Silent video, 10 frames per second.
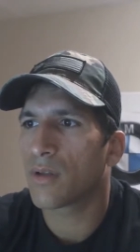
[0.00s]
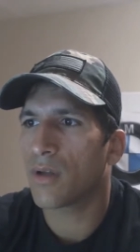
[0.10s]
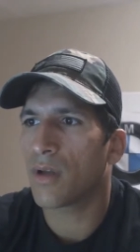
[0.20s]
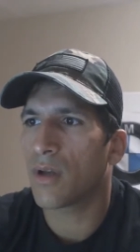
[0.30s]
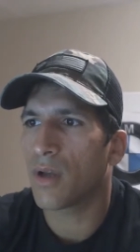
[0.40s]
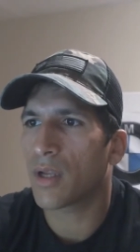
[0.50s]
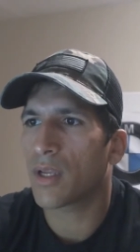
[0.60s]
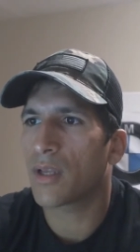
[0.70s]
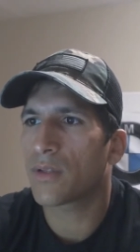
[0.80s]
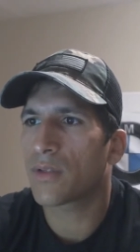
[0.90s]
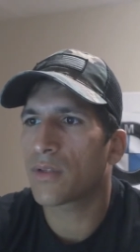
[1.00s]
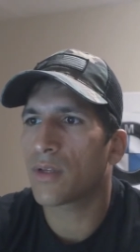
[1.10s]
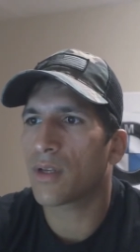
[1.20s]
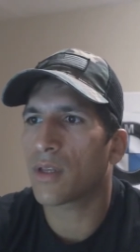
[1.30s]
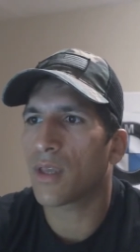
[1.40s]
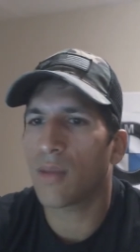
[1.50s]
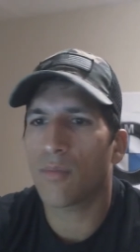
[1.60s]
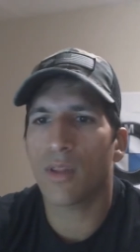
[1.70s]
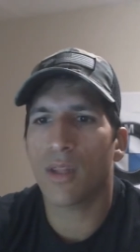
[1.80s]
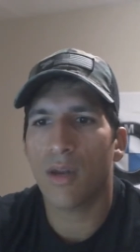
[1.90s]
Oh, I guess it came
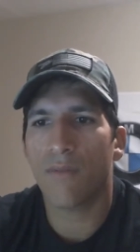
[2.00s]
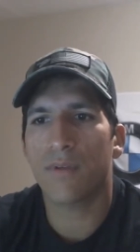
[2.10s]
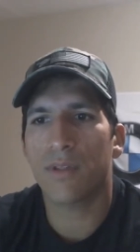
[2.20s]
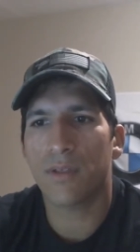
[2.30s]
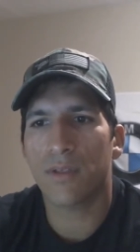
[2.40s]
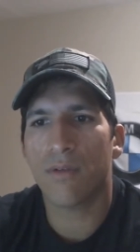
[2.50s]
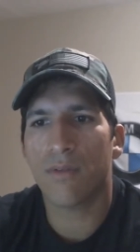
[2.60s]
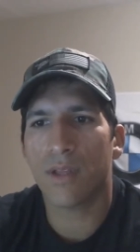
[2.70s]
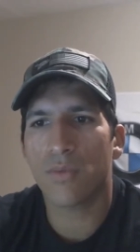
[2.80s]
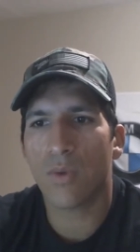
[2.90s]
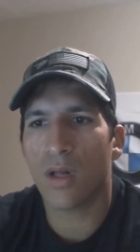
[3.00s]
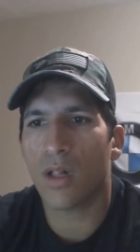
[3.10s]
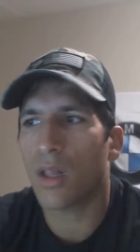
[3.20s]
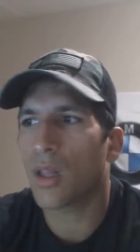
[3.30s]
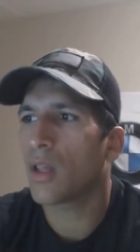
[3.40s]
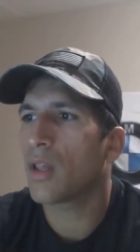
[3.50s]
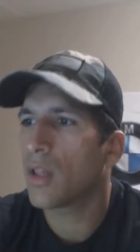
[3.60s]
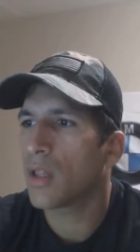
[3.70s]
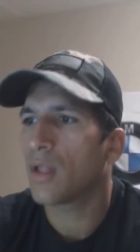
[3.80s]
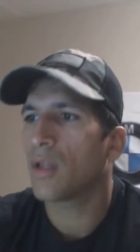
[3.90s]
with an M57 as well.
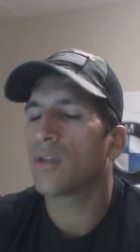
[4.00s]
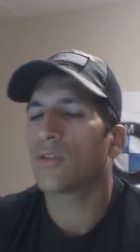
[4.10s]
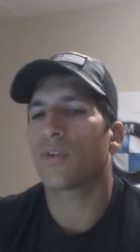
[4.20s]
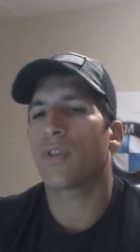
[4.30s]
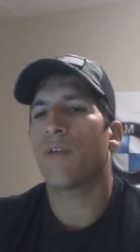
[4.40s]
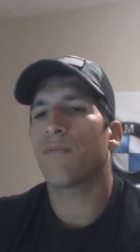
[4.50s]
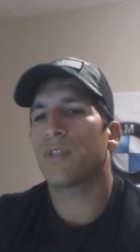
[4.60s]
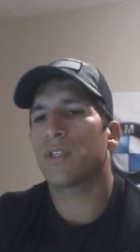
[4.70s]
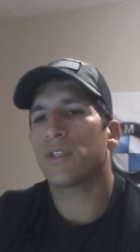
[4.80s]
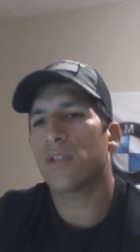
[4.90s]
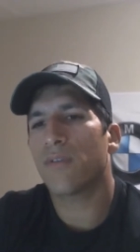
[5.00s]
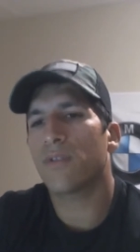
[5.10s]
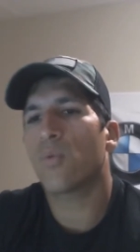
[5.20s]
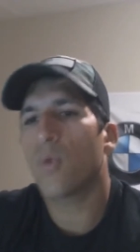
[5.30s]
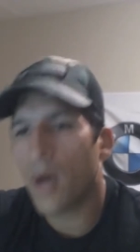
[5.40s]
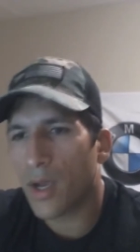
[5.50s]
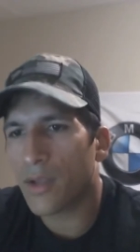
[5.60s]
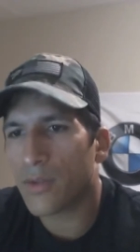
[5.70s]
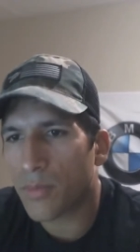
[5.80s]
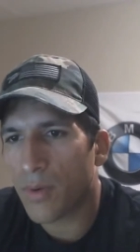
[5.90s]
So the
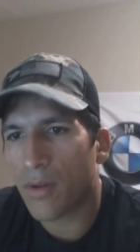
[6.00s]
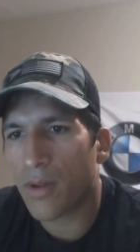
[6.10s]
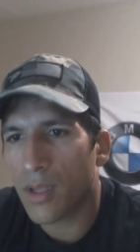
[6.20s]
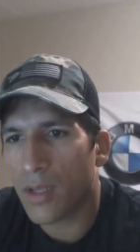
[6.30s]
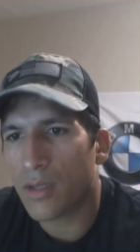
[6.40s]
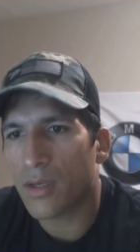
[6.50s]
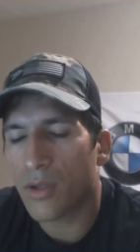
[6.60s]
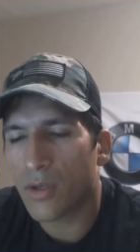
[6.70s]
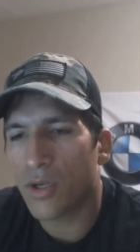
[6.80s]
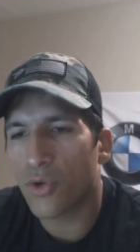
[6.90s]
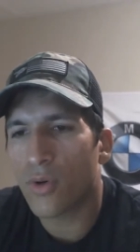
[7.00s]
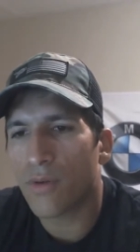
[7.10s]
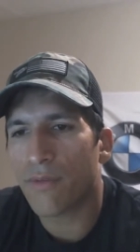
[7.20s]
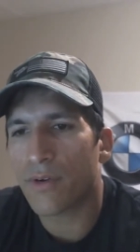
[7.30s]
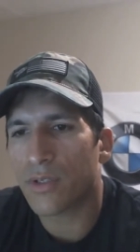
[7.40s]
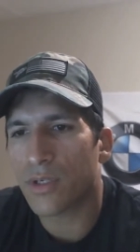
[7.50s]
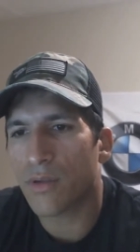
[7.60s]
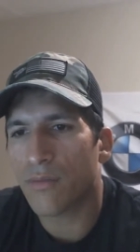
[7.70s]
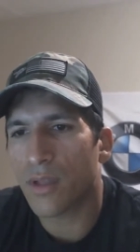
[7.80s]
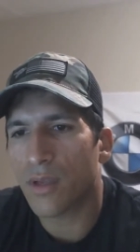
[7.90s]
M57Y is probably a newer version
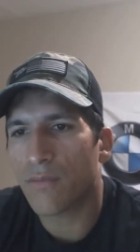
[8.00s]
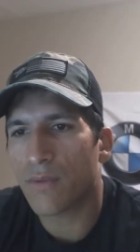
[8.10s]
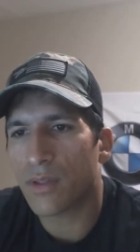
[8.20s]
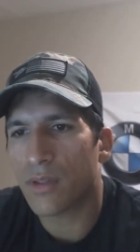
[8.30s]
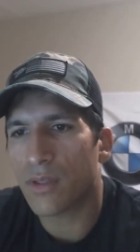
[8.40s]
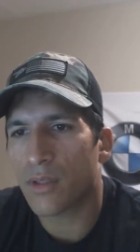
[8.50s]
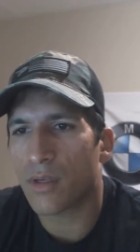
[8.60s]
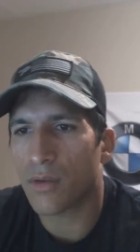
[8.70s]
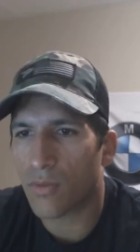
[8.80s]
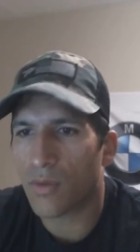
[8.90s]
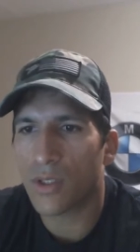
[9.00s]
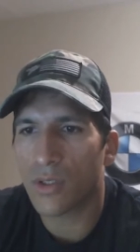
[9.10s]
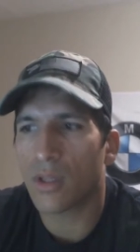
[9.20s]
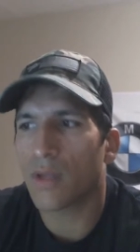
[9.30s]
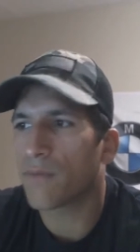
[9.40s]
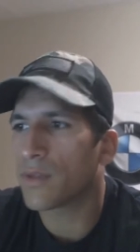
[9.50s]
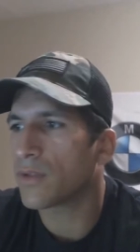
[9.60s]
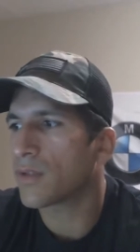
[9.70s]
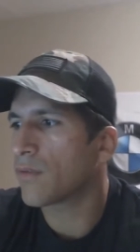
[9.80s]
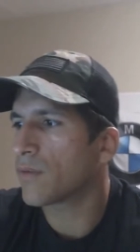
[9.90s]
of the original
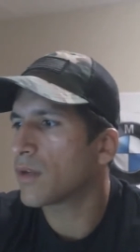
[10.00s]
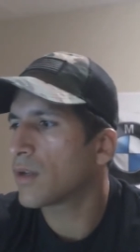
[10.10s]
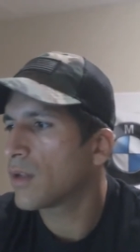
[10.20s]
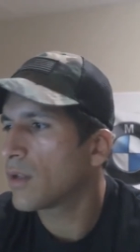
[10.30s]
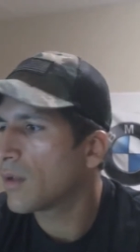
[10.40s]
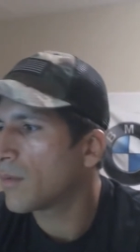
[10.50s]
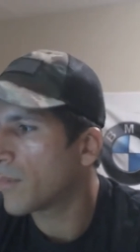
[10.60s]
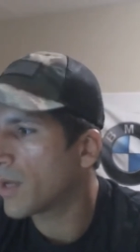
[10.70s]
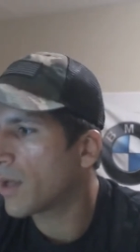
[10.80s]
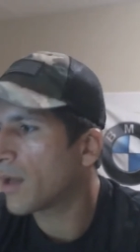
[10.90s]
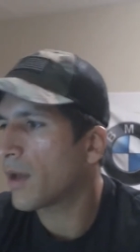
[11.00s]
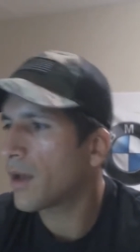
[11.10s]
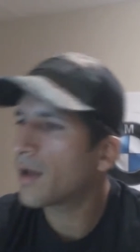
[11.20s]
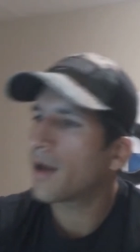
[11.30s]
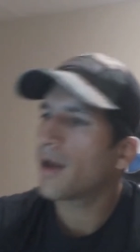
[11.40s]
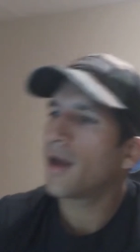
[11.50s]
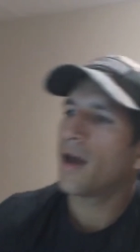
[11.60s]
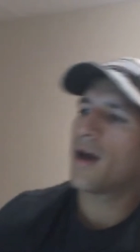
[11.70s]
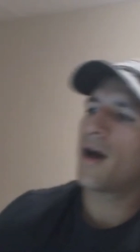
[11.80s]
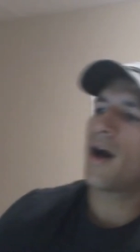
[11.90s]
M57. But
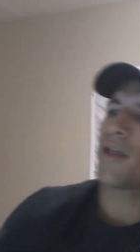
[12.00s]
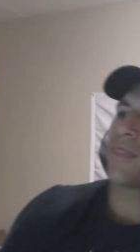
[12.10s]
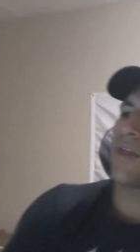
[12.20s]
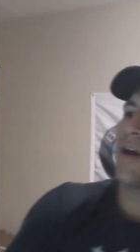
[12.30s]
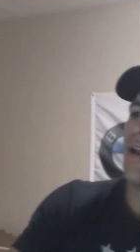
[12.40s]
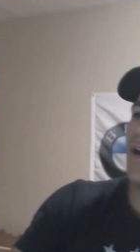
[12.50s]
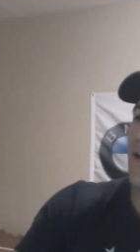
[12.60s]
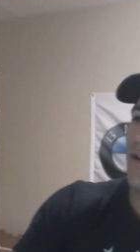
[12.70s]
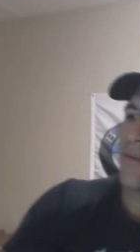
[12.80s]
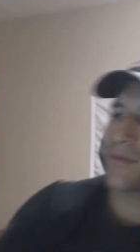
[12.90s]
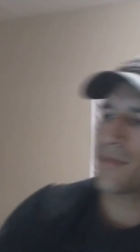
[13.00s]
I thought I